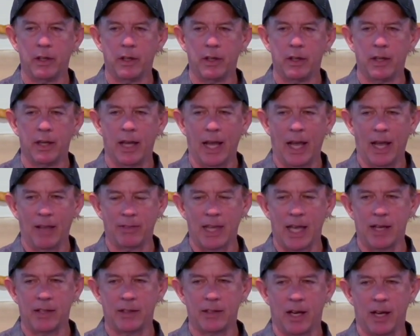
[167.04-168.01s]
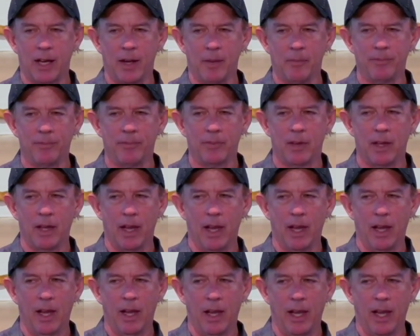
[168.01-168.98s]
at that time.
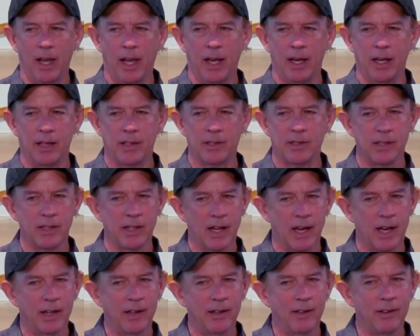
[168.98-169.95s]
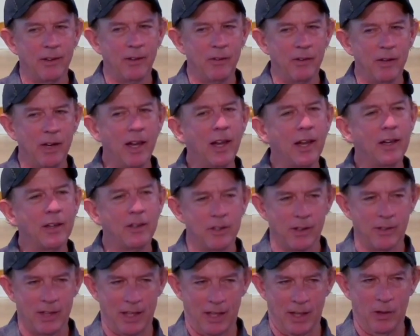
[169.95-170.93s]
And it's not unique to
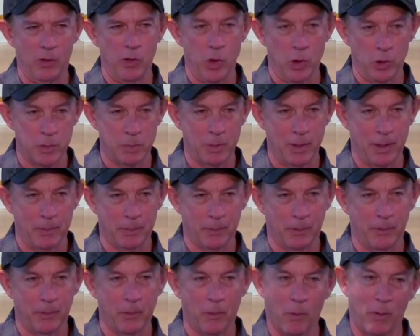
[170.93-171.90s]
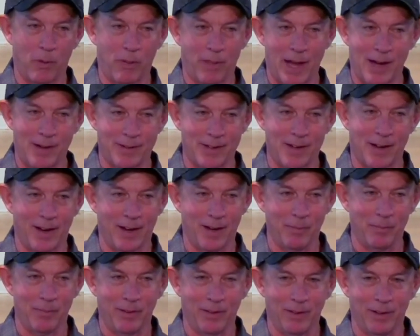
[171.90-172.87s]
the, those people or that time.
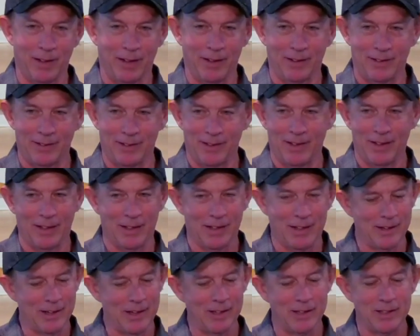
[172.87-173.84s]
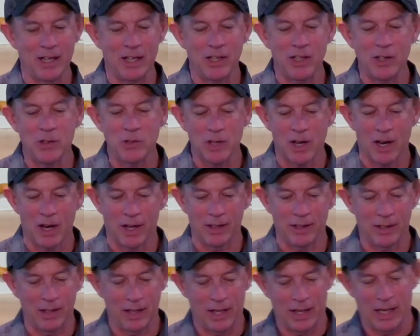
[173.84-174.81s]
It continues on
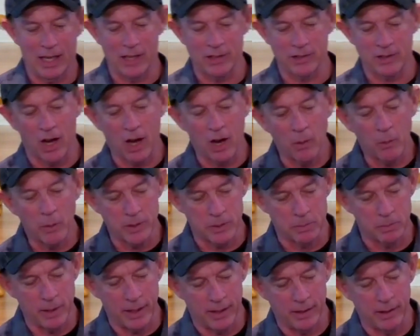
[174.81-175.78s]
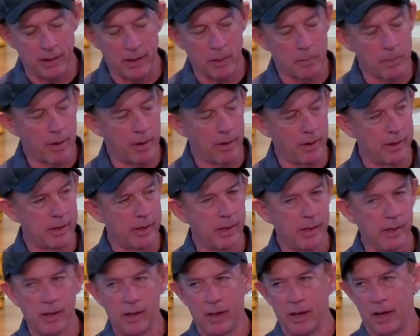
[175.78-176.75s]
and has always been a part
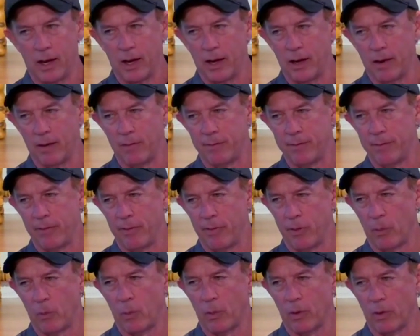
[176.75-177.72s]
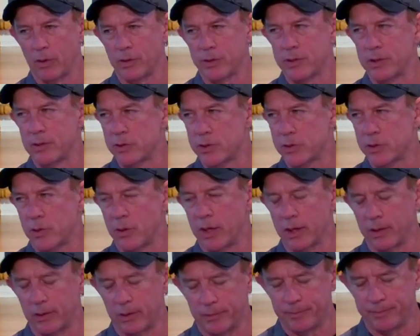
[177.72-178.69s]
of the world's
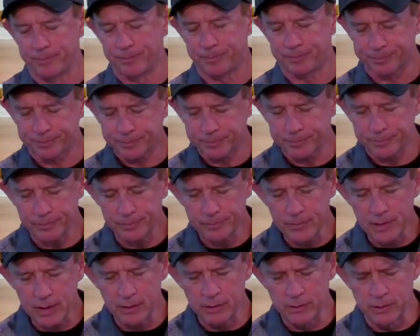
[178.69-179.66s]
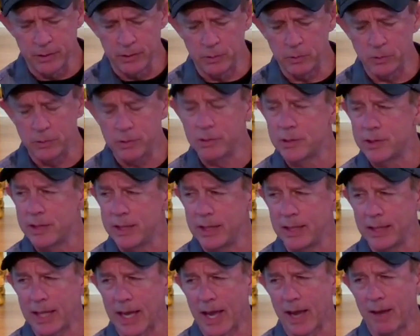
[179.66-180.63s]
struggle to seek
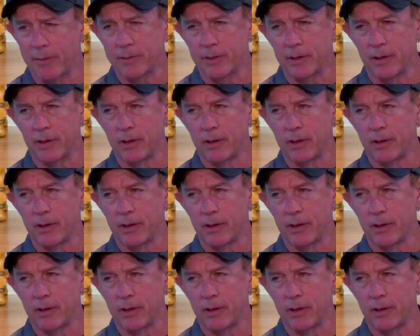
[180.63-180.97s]
after